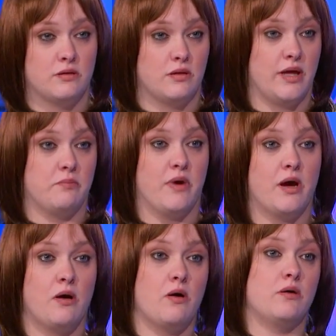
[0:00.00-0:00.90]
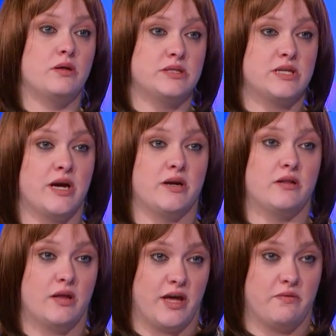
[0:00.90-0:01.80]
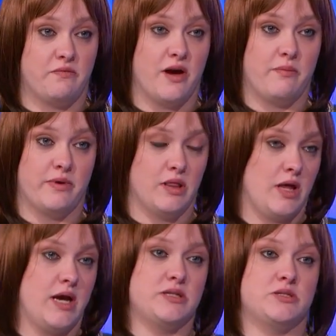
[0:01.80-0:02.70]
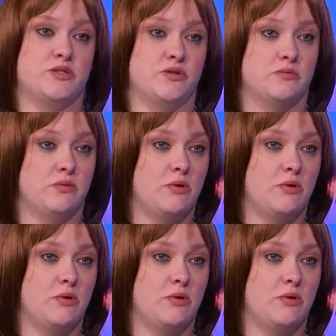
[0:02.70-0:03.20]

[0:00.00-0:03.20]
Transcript: Like my right. whole entire life, I've been lied to.